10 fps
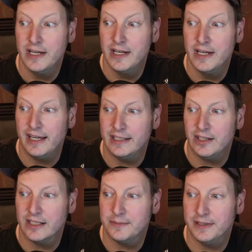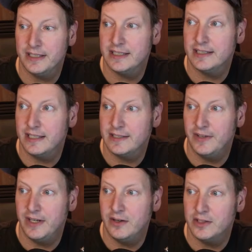It talks. This video
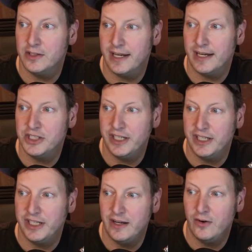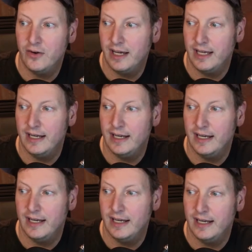is about Kenji Eno, and it
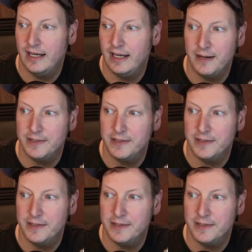brings up Enemy Zero.